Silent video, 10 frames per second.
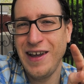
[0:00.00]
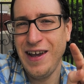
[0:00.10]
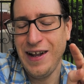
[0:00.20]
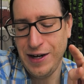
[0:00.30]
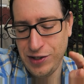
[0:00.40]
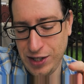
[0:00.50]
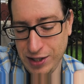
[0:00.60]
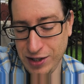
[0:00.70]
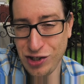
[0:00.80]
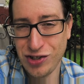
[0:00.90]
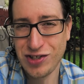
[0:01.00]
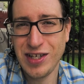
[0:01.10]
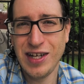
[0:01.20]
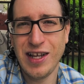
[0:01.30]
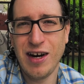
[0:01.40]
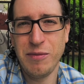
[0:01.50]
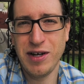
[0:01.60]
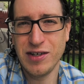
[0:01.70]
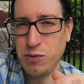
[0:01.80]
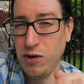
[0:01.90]
and I just had the leash sitting there
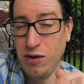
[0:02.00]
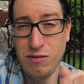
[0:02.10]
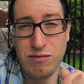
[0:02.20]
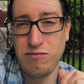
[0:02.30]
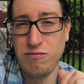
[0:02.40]
because we were